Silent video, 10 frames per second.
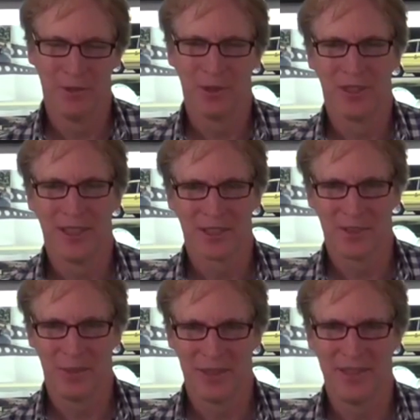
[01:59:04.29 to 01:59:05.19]
Really gets
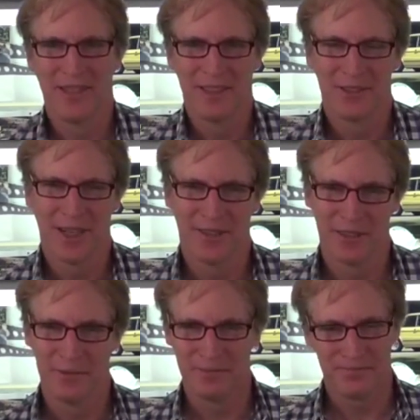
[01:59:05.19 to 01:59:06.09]
to be a daily
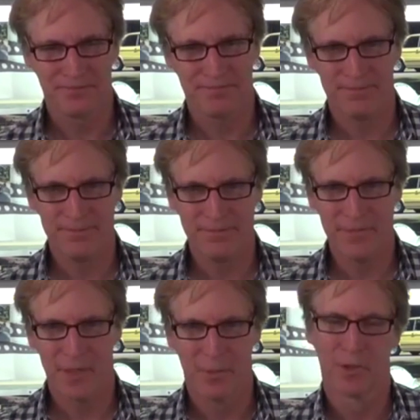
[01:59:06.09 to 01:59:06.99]
driver,
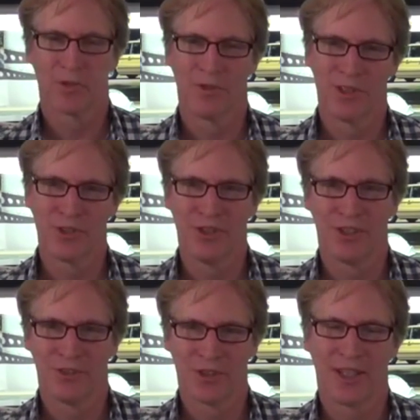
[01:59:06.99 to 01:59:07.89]
most of which you
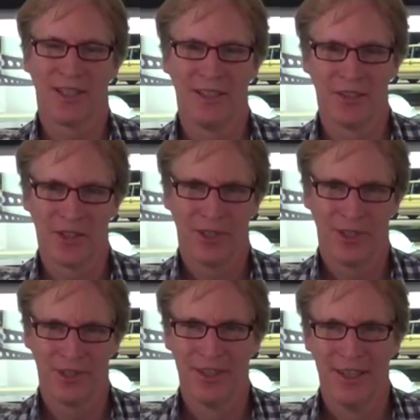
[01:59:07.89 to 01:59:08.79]
know is that
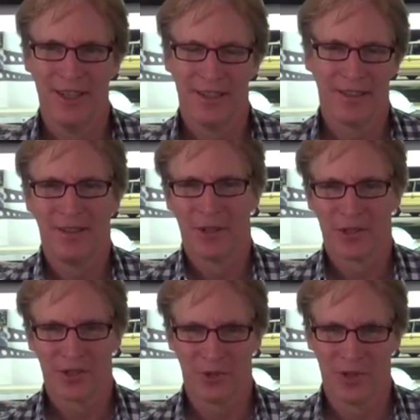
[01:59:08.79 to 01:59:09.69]
interior. You
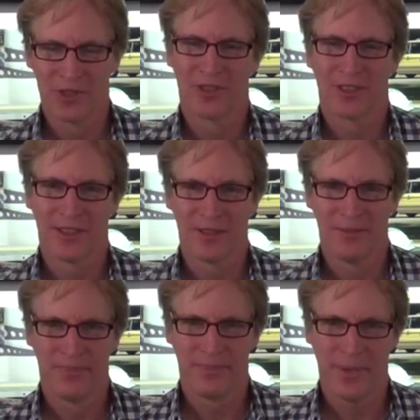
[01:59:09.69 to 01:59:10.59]
notice there wasn't a
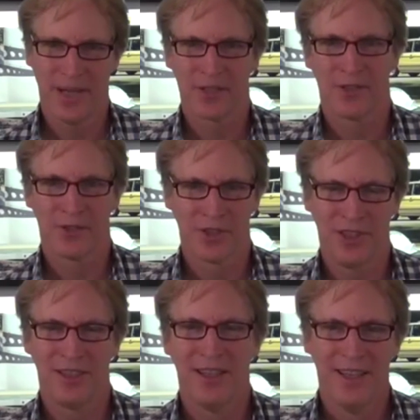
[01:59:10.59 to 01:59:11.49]
passenger
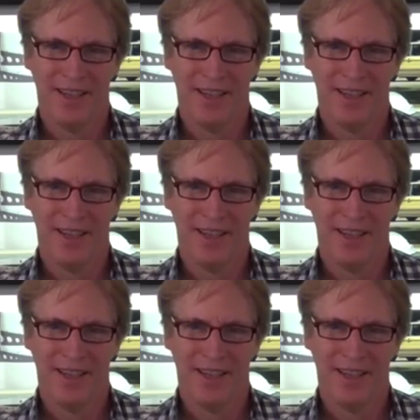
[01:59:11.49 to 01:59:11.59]
seat.